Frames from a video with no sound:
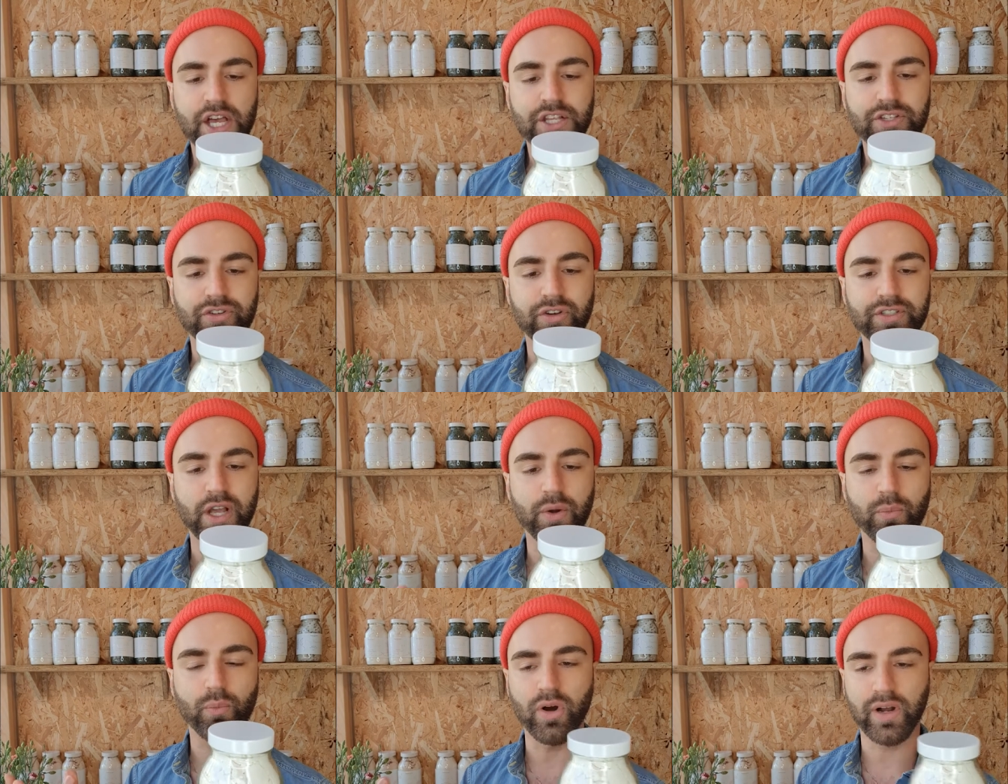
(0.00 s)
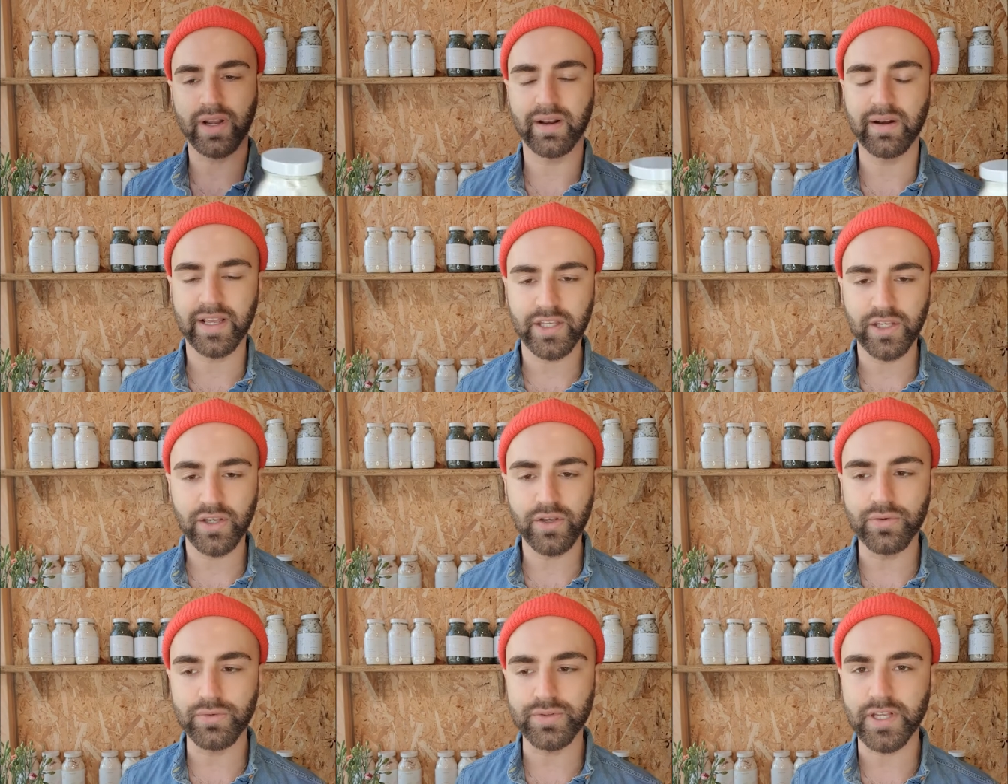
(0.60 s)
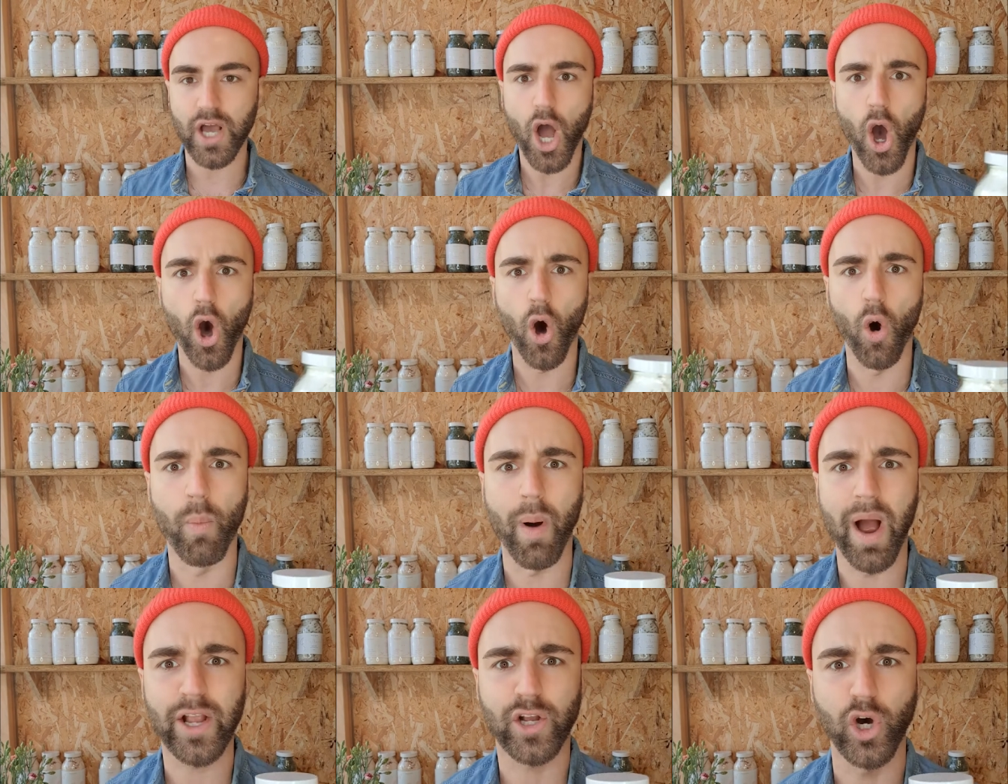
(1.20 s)
So I was like, what can I use?
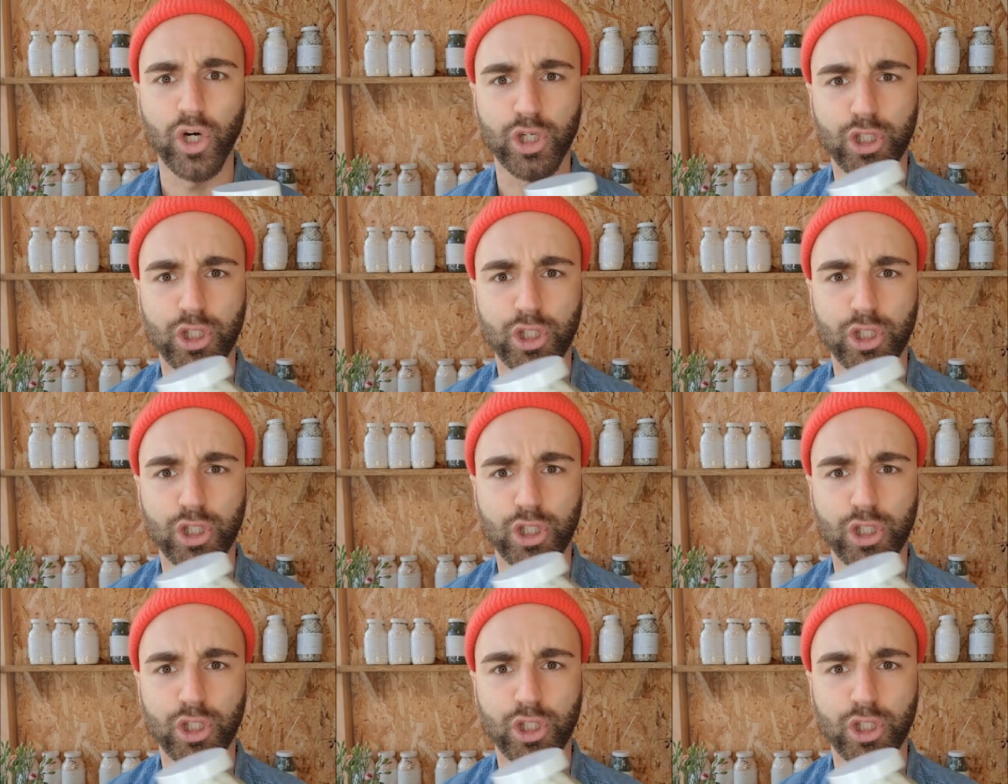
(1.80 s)
Oh my God,